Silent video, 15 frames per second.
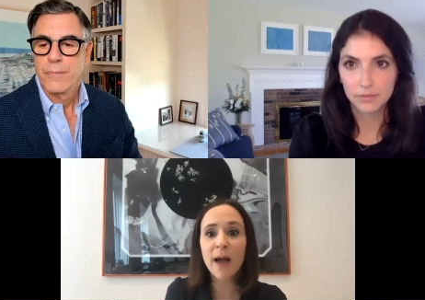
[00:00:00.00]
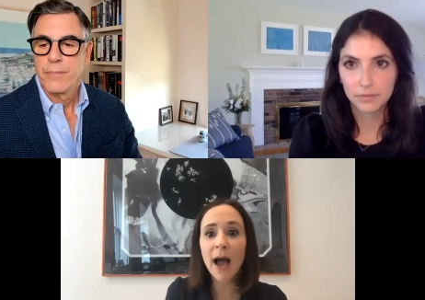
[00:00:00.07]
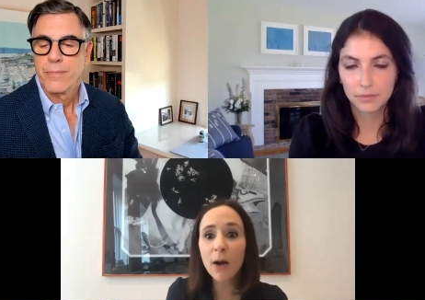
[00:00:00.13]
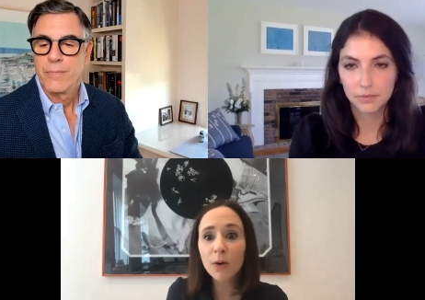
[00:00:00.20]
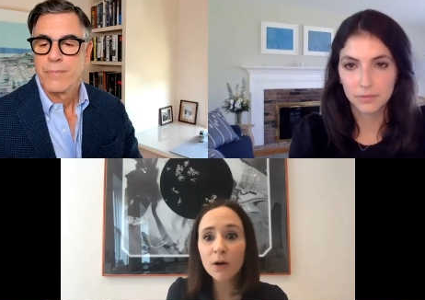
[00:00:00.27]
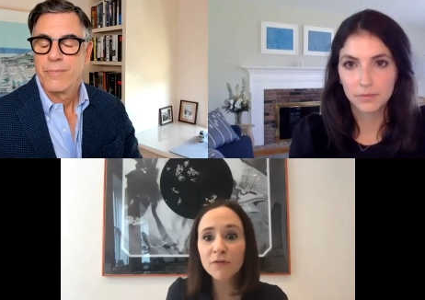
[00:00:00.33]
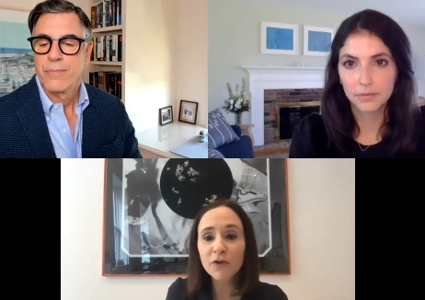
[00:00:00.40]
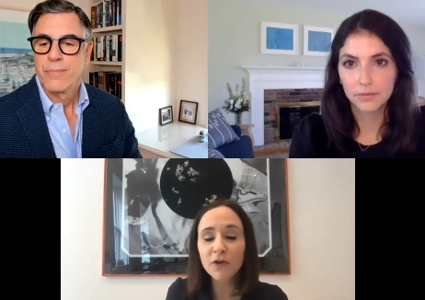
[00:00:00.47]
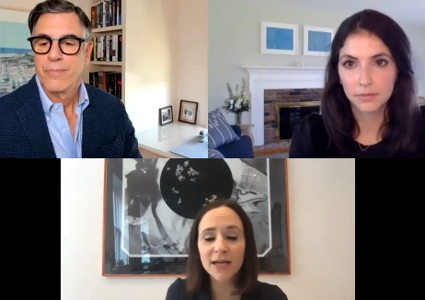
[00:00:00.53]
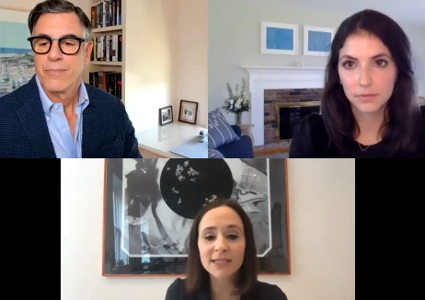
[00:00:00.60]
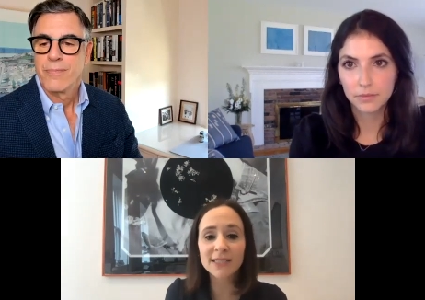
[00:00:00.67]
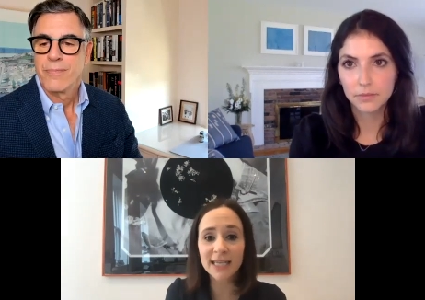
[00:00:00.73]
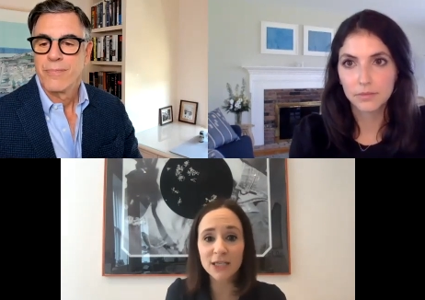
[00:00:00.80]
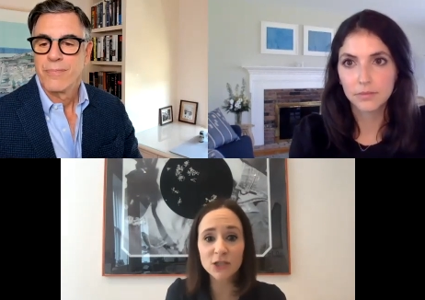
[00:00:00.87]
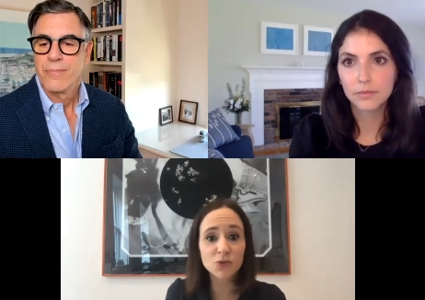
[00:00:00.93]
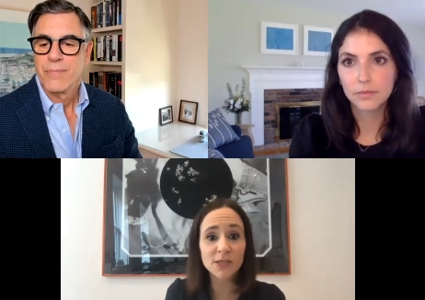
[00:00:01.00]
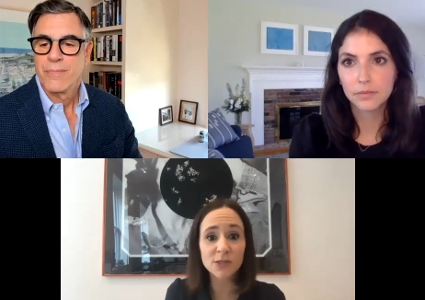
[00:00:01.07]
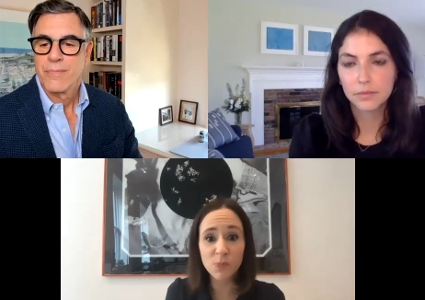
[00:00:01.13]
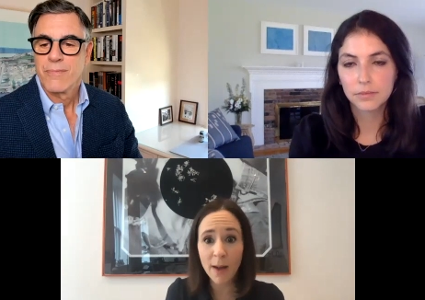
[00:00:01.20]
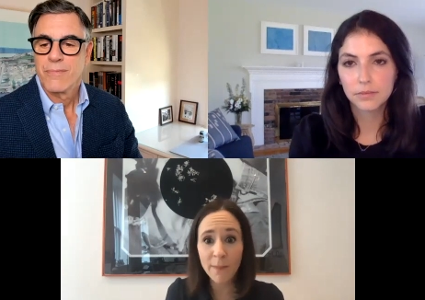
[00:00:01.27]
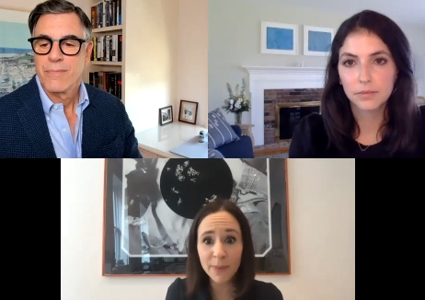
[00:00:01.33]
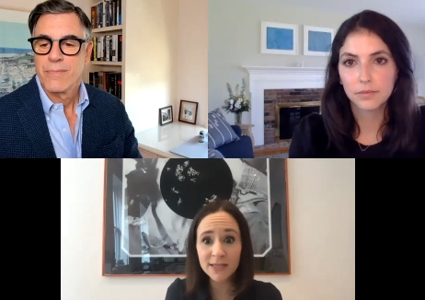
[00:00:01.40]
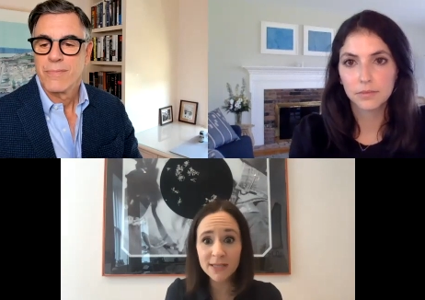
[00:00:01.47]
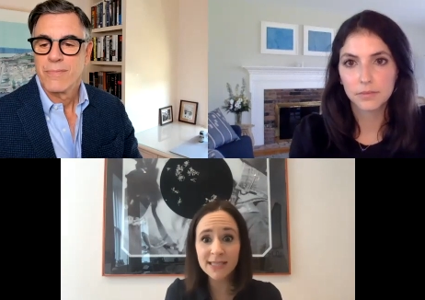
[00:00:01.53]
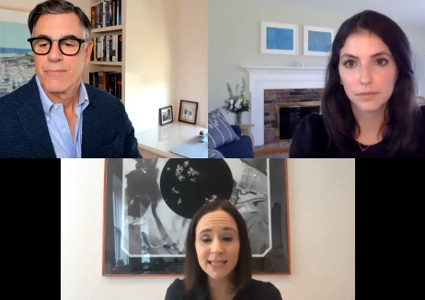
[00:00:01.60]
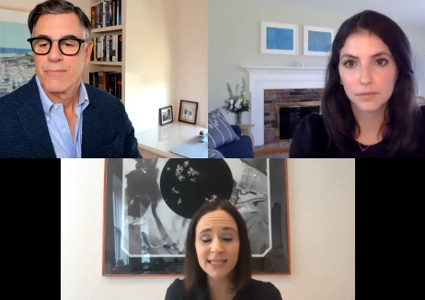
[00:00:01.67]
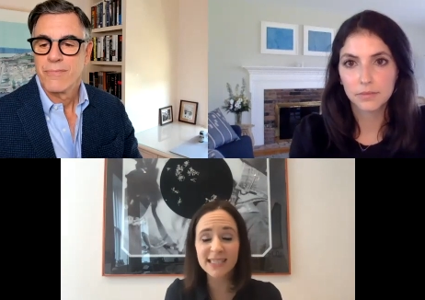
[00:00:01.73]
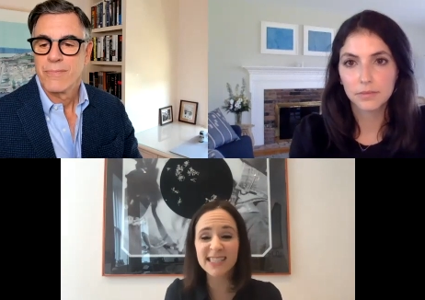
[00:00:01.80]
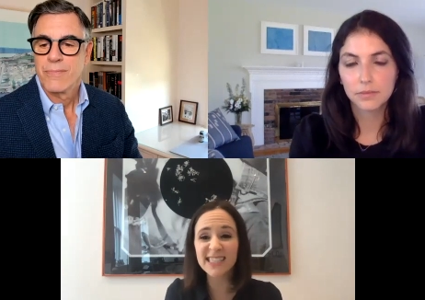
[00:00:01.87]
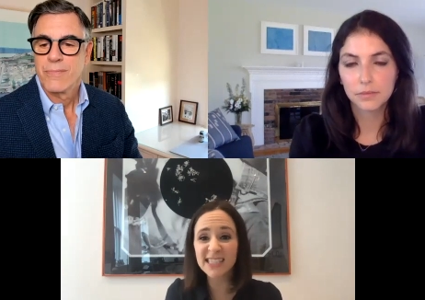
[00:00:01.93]
Speaker 1: powerful and dangerous weapons
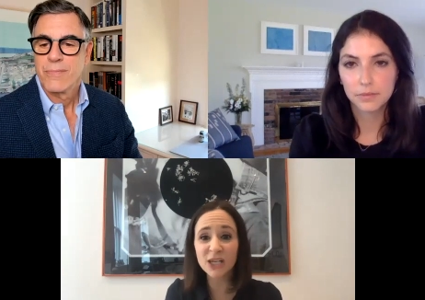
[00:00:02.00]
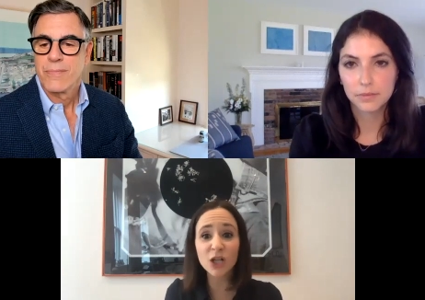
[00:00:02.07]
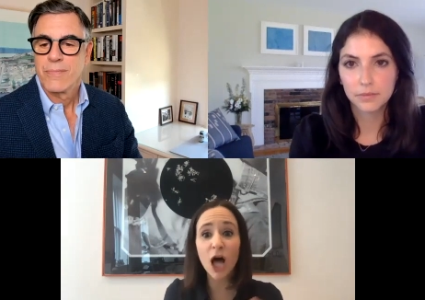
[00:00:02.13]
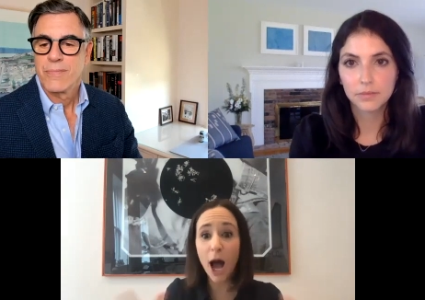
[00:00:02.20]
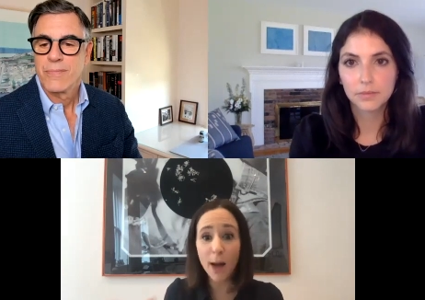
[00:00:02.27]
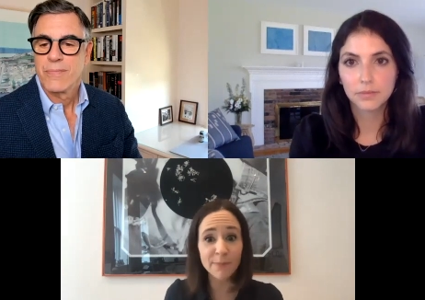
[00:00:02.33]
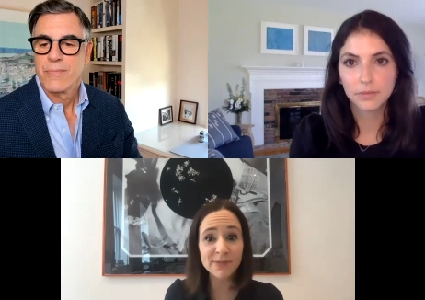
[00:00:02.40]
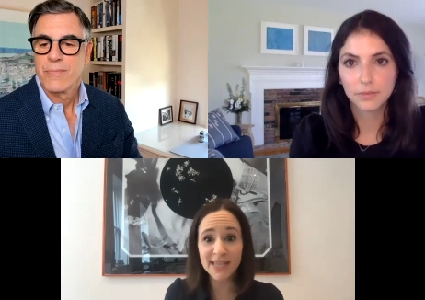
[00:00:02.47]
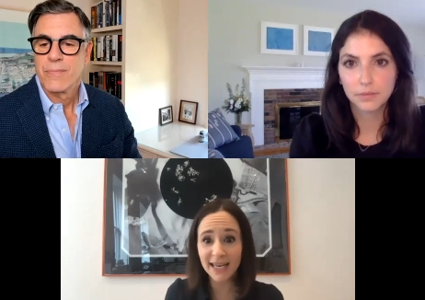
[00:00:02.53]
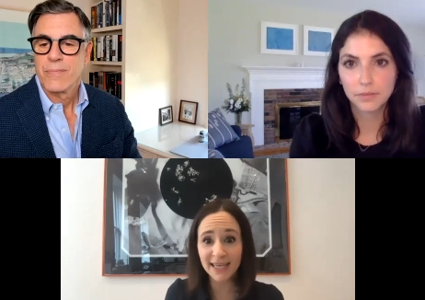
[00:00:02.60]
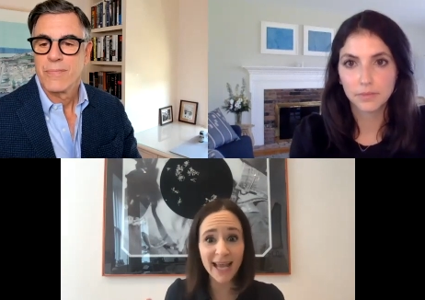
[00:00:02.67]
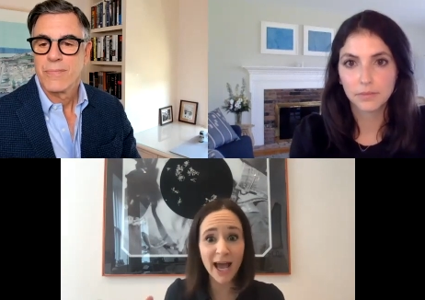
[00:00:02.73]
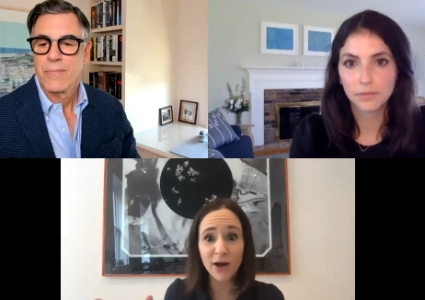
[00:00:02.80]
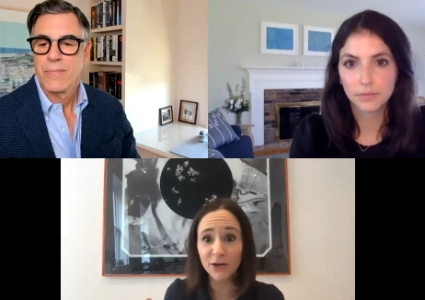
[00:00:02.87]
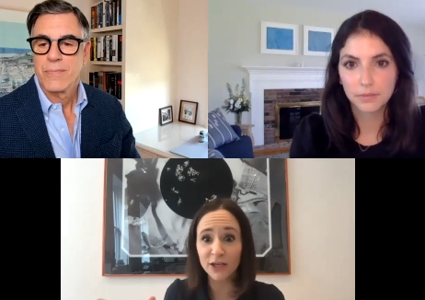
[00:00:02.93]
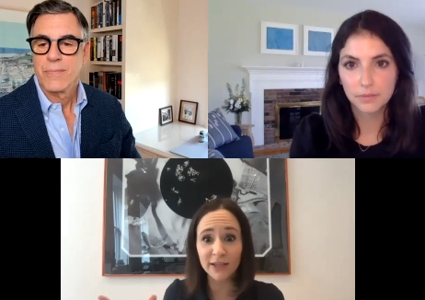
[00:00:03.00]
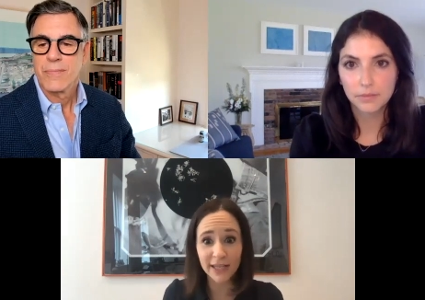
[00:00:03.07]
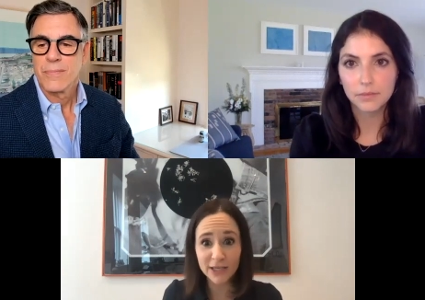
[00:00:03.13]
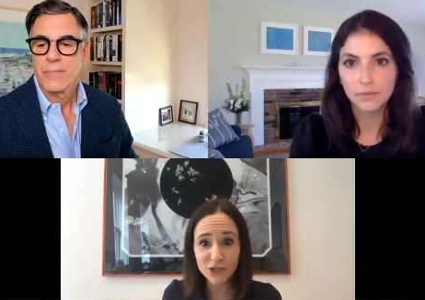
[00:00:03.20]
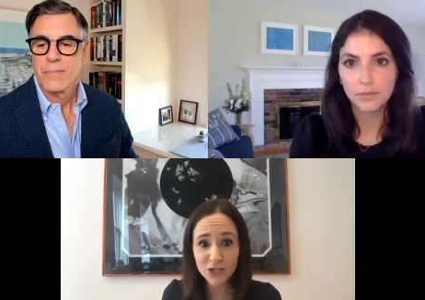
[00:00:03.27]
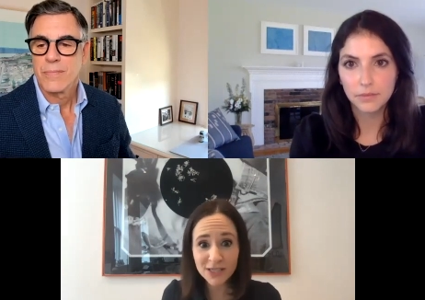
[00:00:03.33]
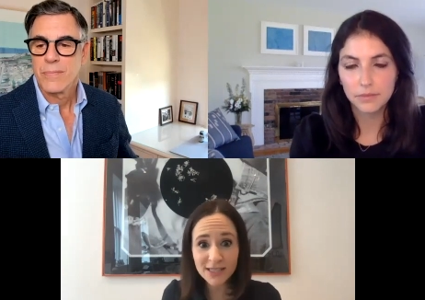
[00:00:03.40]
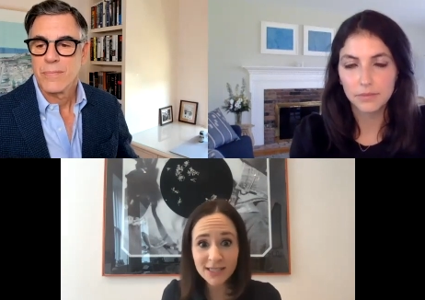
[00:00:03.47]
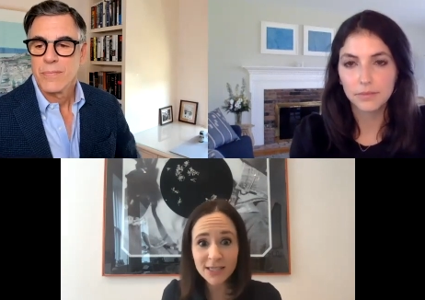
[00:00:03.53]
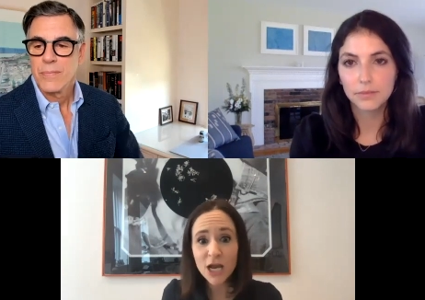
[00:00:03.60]
can still upset calculations,